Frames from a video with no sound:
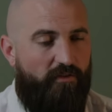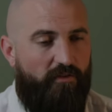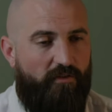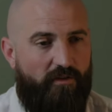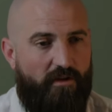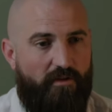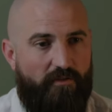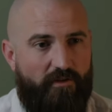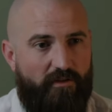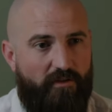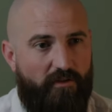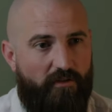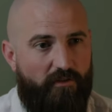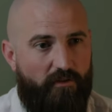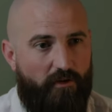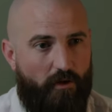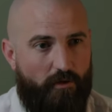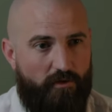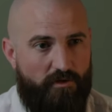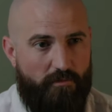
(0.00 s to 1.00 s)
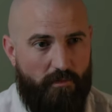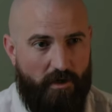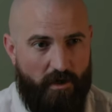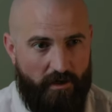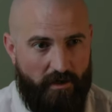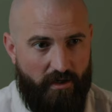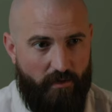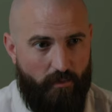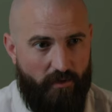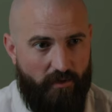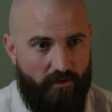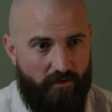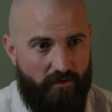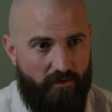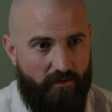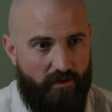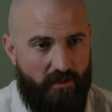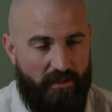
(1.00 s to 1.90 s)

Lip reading: and services to go to market with,